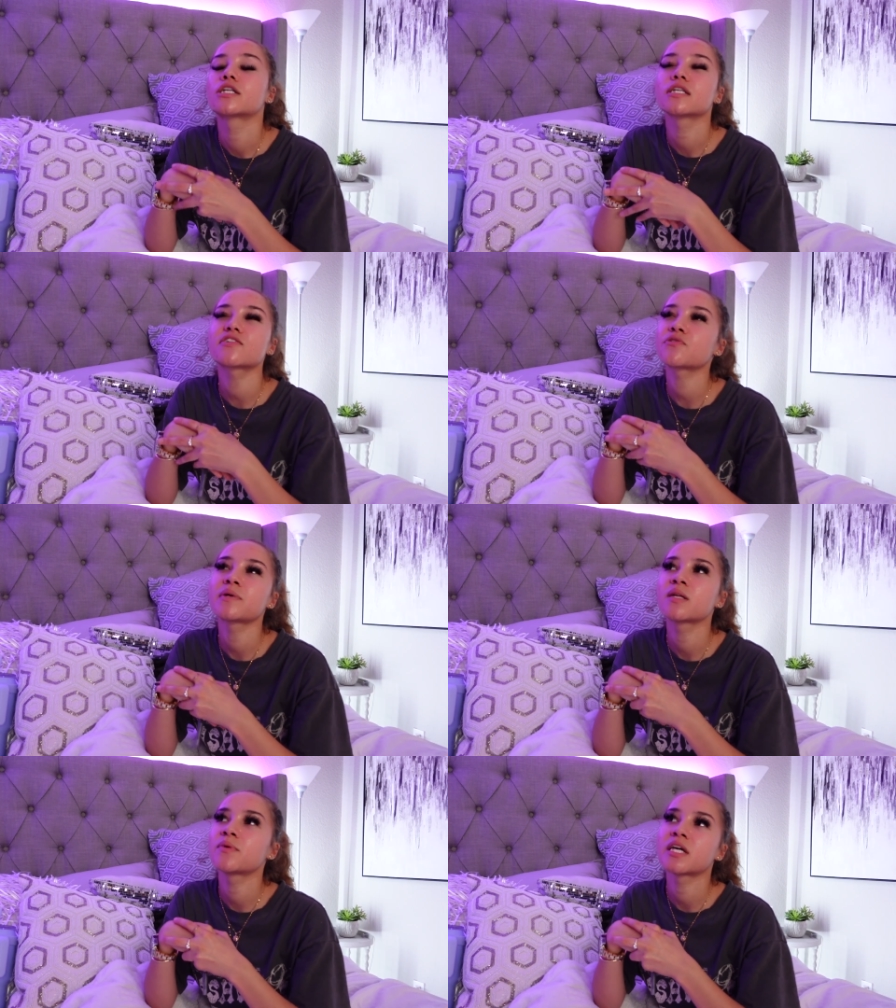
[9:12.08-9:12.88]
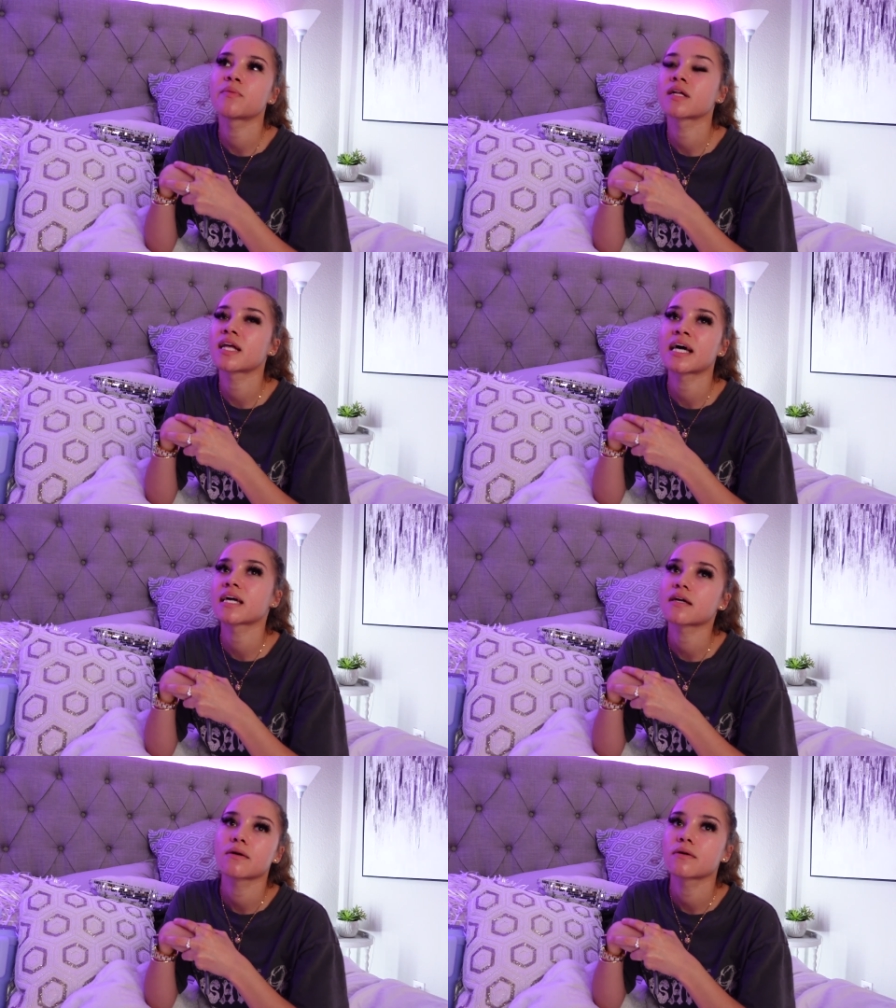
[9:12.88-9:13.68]
Just for me to be able to,
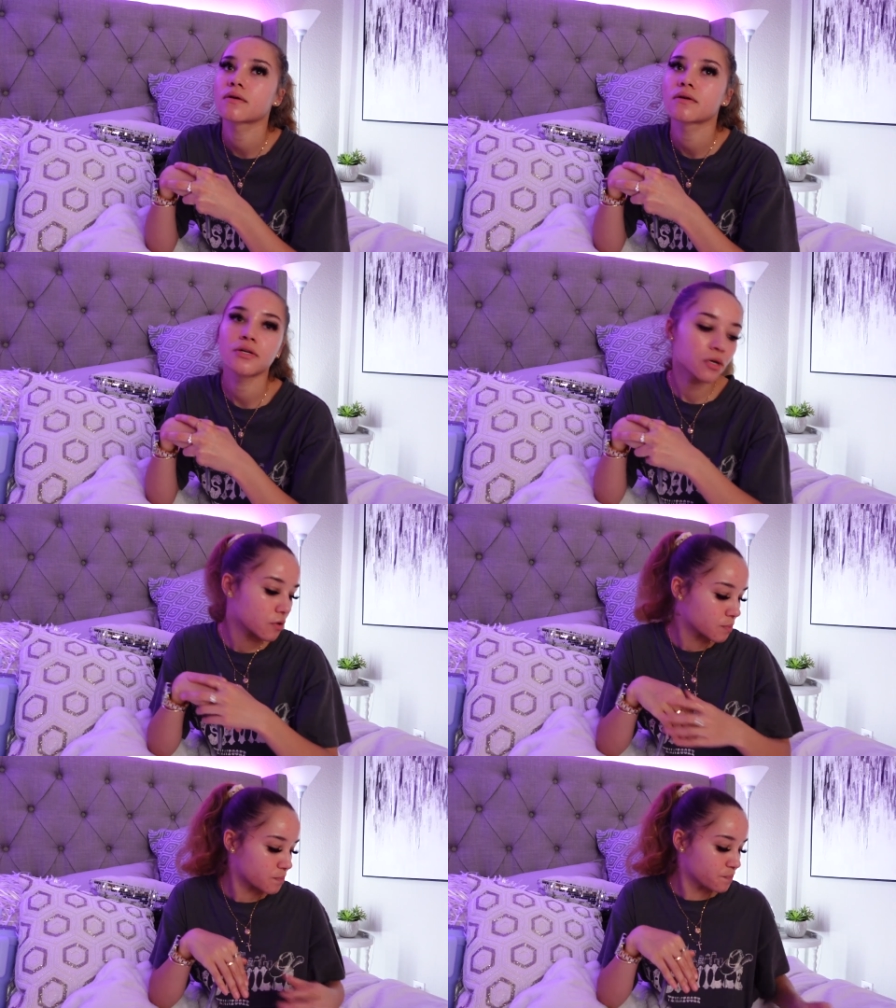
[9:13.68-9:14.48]
like, you know.